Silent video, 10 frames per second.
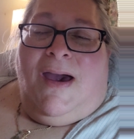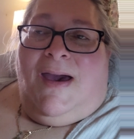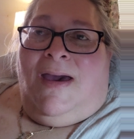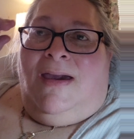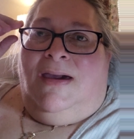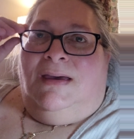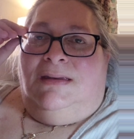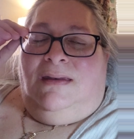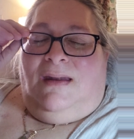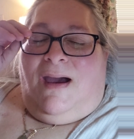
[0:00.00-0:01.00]

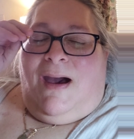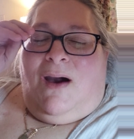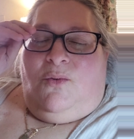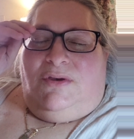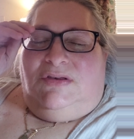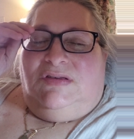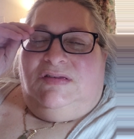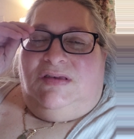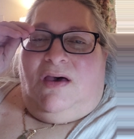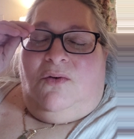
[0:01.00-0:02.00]
And I was
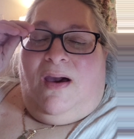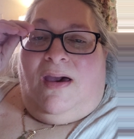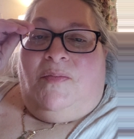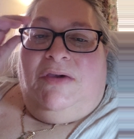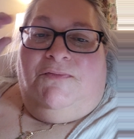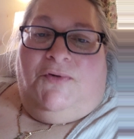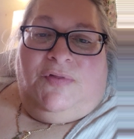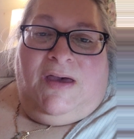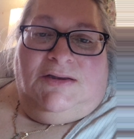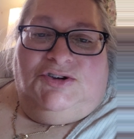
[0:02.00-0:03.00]
so happy for
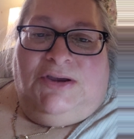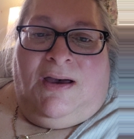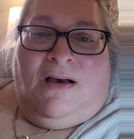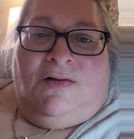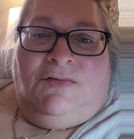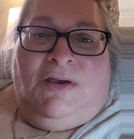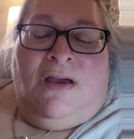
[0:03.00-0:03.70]
that child.